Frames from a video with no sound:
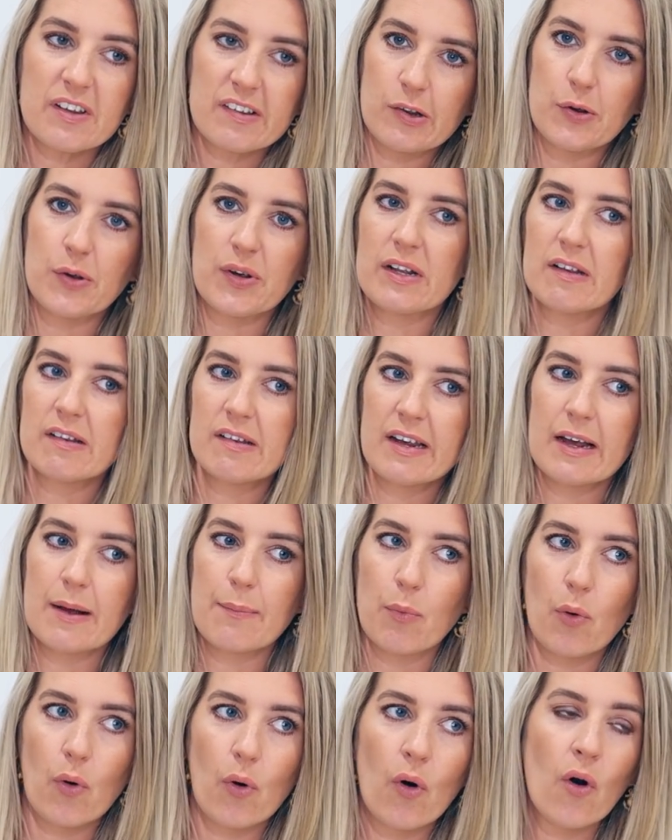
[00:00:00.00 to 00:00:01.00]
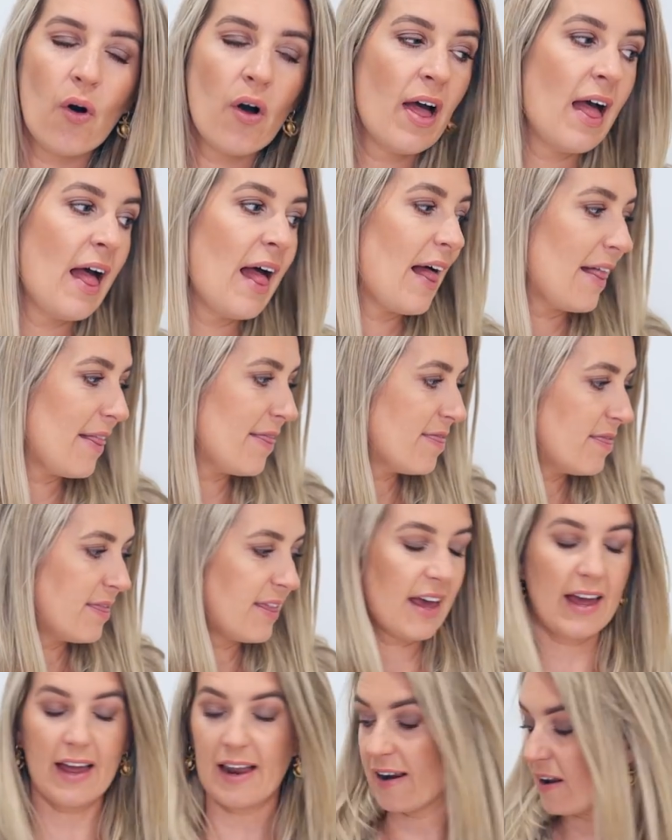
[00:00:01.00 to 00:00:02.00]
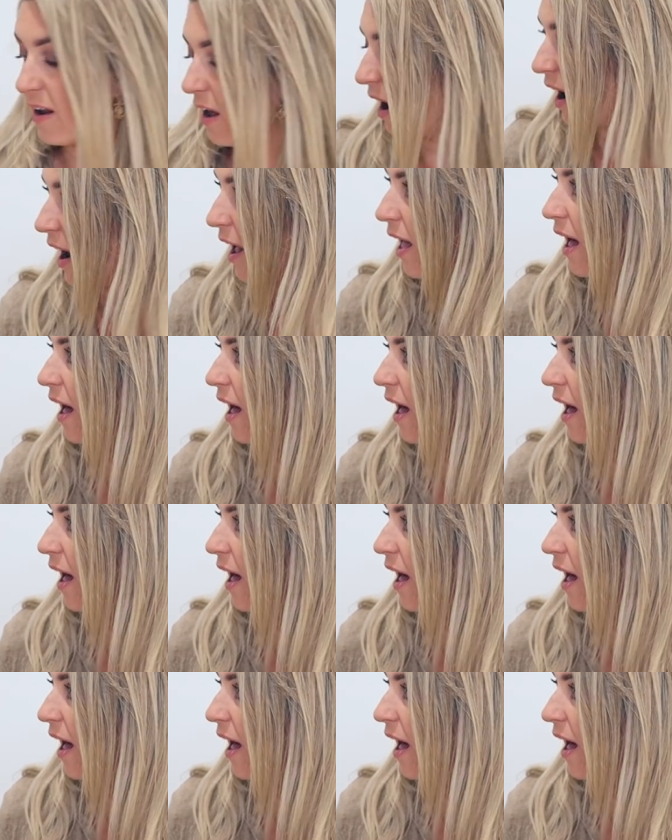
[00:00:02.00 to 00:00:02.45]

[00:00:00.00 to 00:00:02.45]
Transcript: so you can see it more. And then I